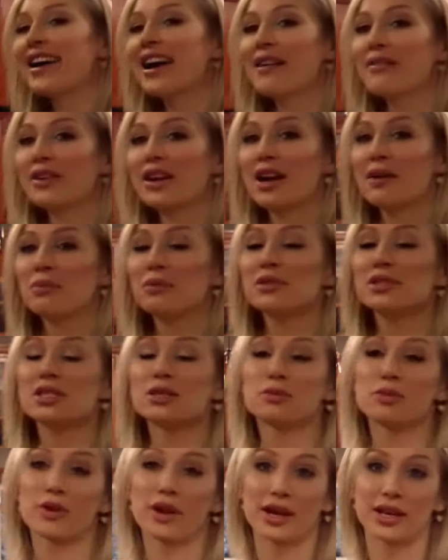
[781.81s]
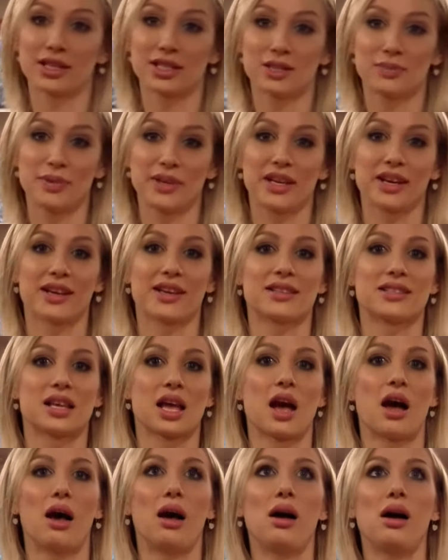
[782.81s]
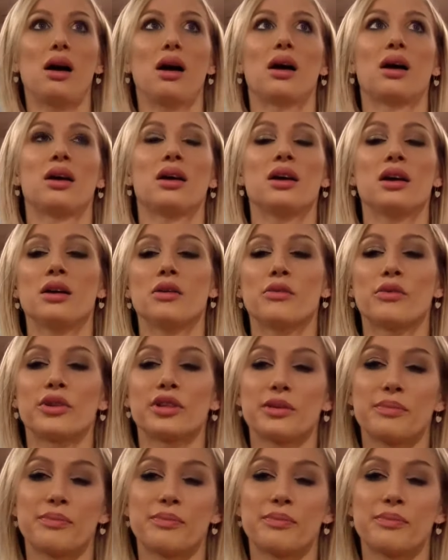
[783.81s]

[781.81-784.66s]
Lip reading: have a couple spreads because, one of the